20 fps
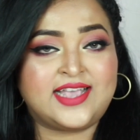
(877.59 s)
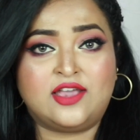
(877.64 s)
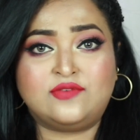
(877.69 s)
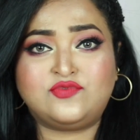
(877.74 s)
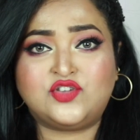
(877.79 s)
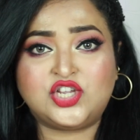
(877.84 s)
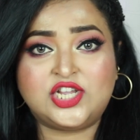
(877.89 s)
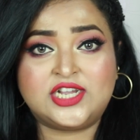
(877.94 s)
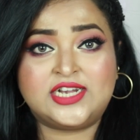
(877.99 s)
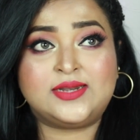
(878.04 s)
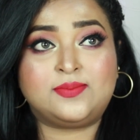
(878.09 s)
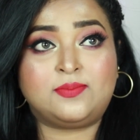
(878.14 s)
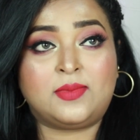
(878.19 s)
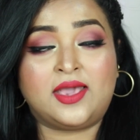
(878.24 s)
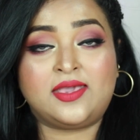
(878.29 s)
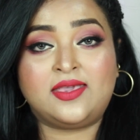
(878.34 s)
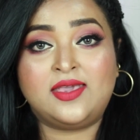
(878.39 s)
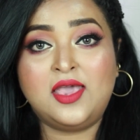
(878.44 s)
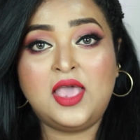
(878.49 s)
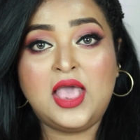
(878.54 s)
I have shared
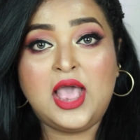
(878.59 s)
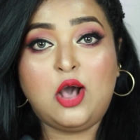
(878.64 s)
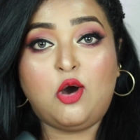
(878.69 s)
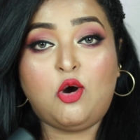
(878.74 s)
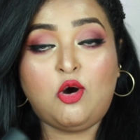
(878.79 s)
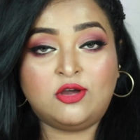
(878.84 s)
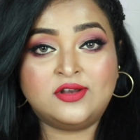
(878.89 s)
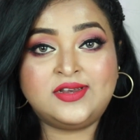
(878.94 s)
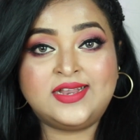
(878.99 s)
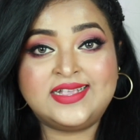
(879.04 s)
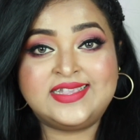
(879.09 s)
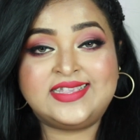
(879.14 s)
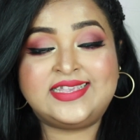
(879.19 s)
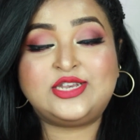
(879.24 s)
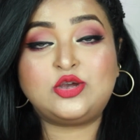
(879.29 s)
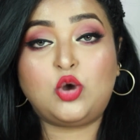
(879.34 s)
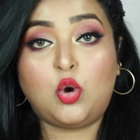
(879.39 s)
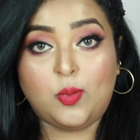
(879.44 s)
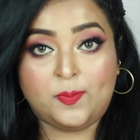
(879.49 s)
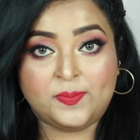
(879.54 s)
my
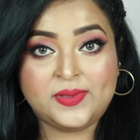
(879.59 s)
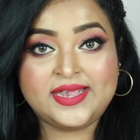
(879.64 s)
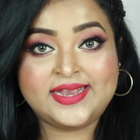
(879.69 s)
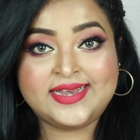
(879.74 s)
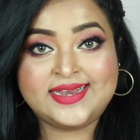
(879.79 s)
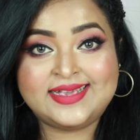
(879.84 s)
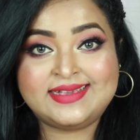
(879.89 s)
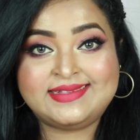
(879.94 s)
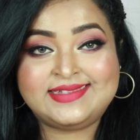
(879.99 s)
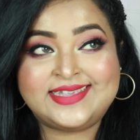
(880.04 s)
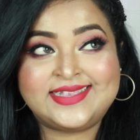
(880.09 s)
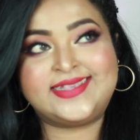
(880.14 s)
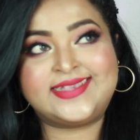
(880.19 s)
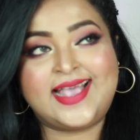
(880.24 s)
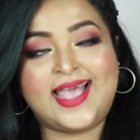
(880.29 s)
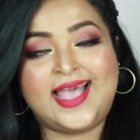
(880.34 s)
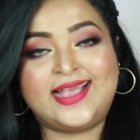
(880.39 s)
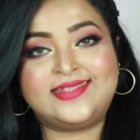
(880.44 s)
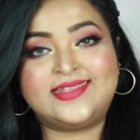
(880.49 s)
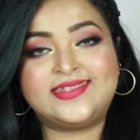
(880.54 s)
honest
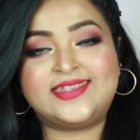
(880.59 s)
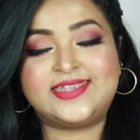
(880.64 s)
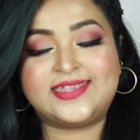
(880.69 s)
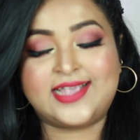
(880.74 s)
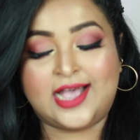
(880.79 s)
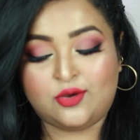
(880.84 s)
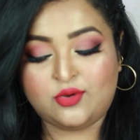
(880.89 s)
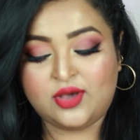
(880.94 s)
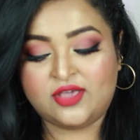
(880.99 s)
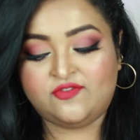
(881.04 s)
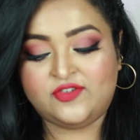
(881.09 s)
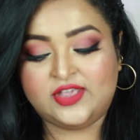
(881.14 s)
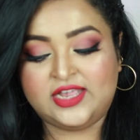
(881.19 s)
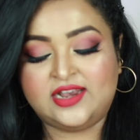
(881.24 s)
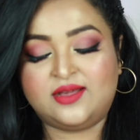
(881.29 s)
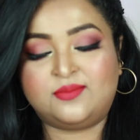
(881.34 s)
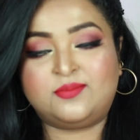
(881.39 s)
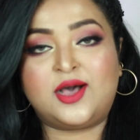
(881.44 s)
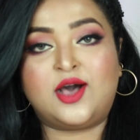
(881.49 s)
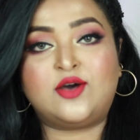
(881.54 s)
opinions, and this is how I
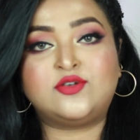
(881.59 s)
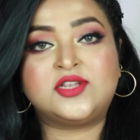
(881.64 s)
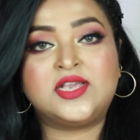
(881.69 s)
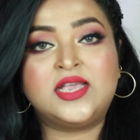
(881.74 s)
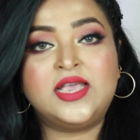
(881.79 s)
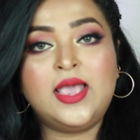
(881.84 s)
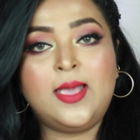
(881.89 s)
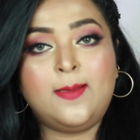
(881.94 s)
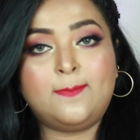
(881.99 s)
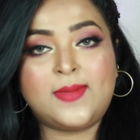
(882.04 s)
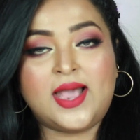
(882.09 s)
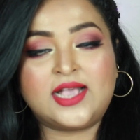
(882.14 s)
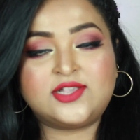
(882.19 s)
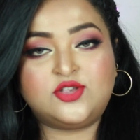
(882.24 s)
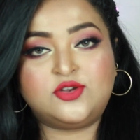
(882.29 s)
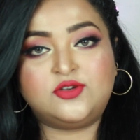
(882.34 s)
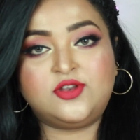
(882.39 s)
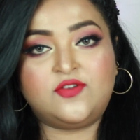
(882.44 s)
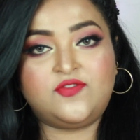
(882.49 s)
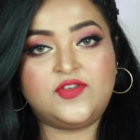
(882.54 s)
feel about MAC
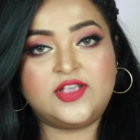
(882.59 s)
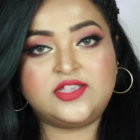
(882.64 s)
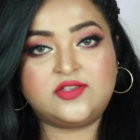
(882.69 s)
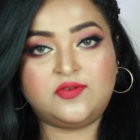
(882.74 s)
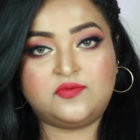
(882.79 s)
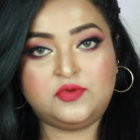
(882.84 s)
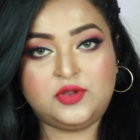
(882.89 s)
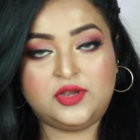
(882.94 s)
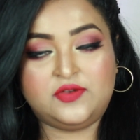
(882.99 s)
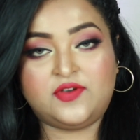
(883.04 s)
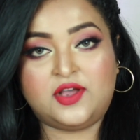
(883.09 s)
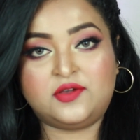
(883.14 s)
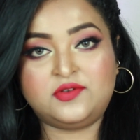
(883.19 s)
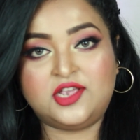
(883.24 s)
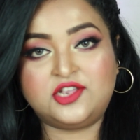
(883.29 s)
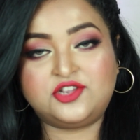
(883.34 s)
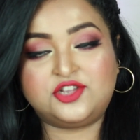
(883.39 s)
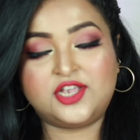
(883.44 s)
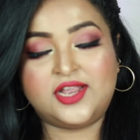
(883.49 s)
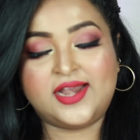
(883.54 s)
Studio Fix Fluid
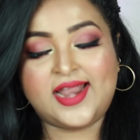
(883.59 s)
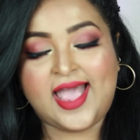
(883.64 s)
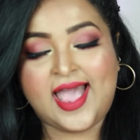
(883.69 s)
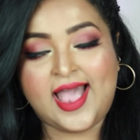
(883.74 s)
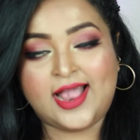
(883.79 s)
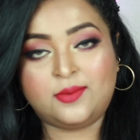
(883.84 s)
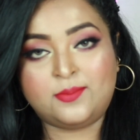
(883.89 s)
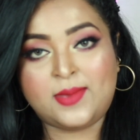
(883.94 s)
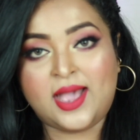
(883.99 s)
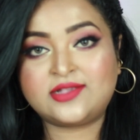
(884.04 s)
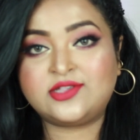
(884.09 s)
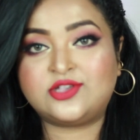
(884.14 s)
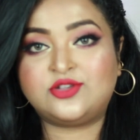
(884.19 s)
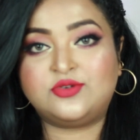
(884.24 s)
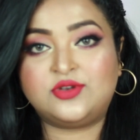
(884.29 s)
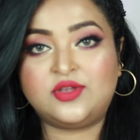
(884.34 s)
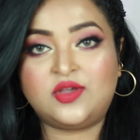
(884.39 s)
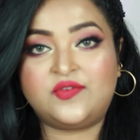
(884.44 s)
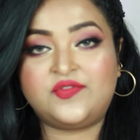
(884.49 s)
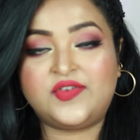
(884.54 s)
Foundation and MAC
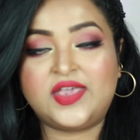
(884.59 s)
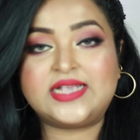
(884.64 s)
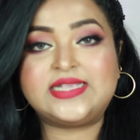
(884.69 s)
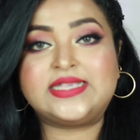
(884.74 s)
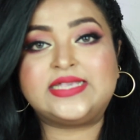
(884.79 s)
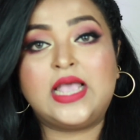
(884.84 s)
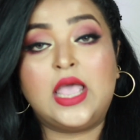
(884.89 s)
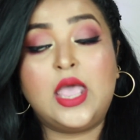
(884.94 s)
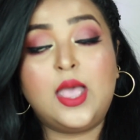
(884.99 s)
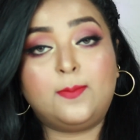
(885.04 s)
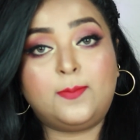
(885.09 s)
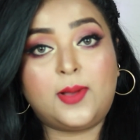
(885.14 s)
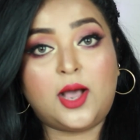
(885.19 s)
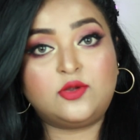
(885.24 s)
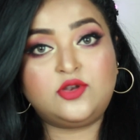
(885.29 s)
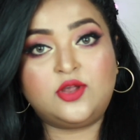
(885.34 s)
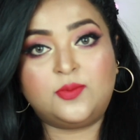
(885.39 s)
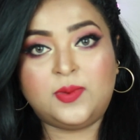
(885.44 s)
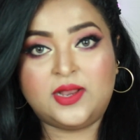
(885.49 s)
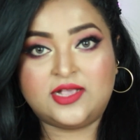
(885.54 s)
Studio Fix
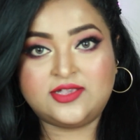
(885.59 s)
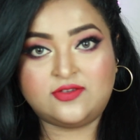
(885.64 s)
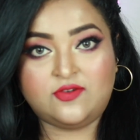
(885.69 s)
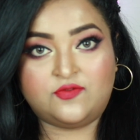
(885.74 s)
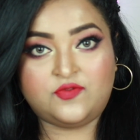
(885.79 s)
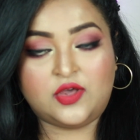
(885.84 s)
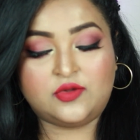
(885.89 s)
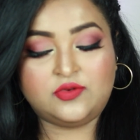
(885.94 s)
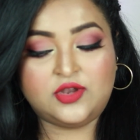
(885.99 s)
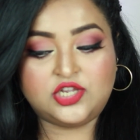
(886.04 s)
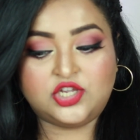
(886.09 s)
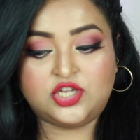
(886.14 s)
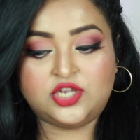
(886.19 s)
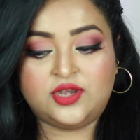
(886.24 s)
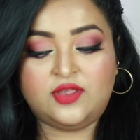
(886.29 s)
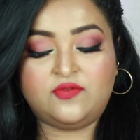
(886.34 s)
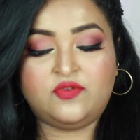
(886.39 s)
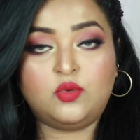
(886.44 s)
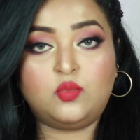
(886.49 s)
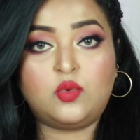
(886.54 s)
Powder Plus
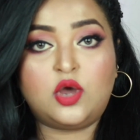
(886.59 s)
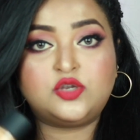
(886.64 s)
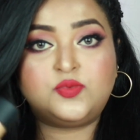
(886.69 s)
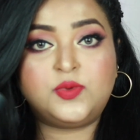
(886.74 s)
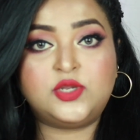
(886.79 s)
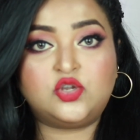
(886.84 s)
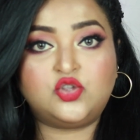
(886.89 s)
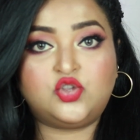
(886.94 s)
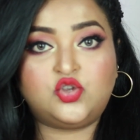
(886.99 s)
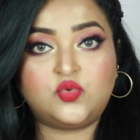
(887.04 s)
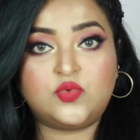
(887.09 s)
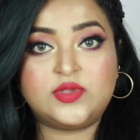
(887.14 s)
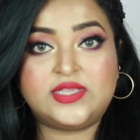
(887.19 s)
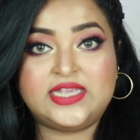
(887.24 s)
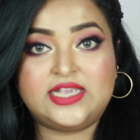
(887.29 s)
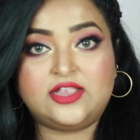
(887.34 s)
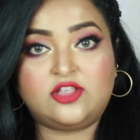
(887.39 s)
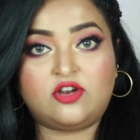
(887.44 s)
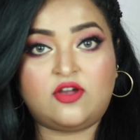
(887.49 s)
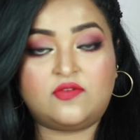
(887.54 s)
Foundation. If you want me to
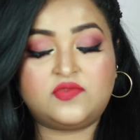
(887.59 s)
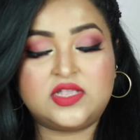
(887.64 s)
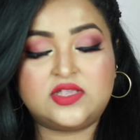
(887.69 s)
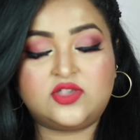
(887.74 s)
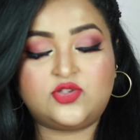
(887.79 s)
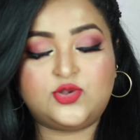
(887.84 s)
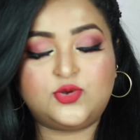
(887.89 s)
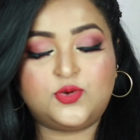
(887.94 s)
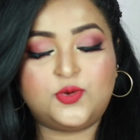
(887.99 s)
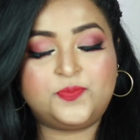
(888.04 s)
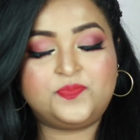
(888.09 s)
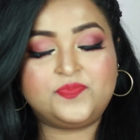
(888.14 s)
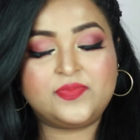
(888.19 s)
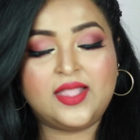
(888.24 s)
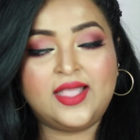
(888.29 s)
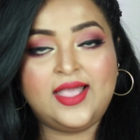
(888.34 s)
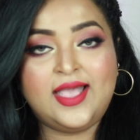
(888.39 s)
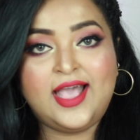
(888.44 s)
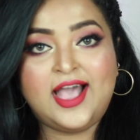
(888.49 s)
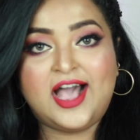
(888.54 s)
choose either of these two,
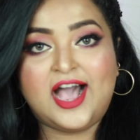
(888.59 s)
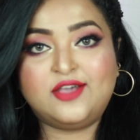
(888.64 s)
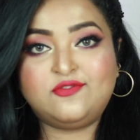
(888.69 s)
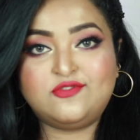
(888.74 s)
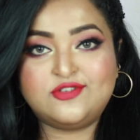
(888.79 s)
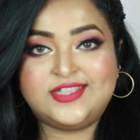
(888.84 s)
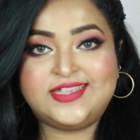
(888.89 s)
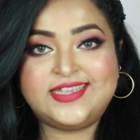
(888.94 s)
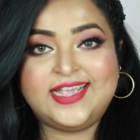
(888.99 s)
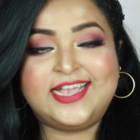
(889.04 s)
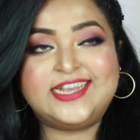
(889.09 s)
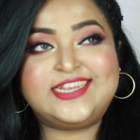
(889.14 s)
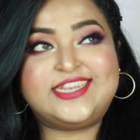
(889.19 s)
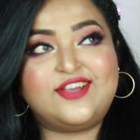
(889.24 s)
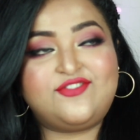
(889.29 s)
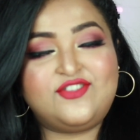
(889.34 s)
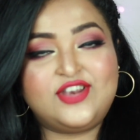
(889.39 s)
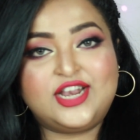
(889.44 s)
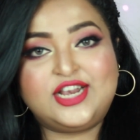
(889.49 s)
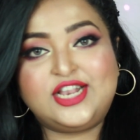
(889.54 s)
I would say
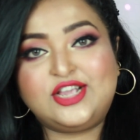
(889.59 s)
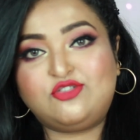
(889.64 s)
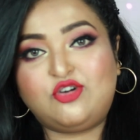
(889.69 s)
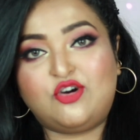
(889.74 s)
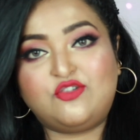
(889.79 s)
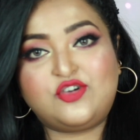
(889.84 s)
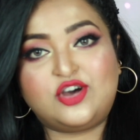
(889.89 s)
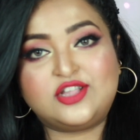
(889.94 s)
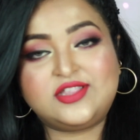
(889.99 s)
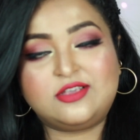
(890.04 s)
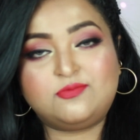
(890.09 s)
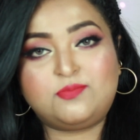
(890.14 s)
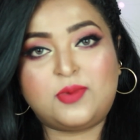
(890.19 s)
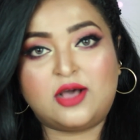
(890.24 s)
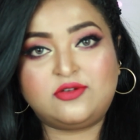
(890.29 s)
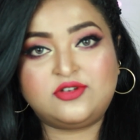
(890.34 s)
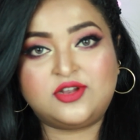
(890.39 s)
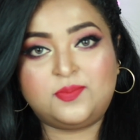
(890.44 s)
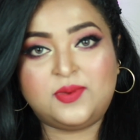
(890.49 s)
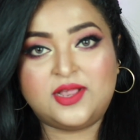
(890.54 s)
definitely go for the
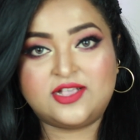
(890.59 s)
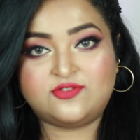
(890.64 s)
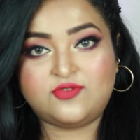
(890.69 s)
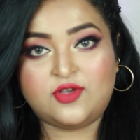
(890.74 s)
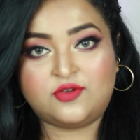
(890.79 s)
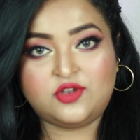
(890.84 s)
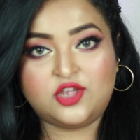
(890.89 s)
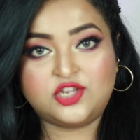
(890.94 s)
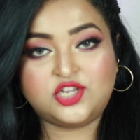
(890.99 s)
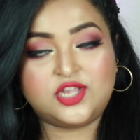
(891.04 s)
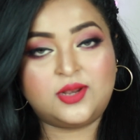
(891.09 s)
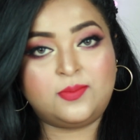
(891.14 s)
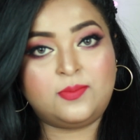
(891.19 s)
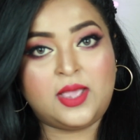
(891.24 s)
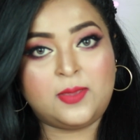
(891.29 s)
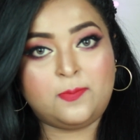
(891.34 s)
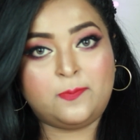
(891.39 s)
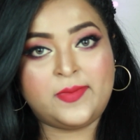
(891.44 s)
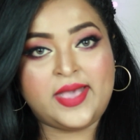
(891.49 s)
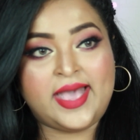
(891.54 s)
Powder Plus Foundation
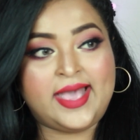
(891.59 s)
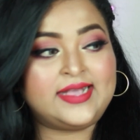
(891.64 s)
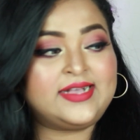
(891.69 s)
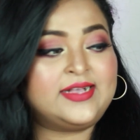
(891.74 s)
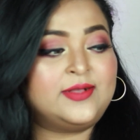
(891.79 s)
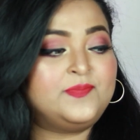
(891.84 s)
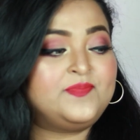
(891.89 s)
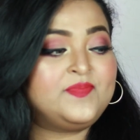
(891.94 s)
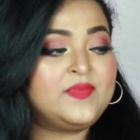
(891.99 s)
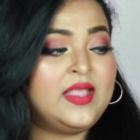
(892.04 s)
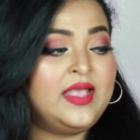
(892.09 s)
by MAC.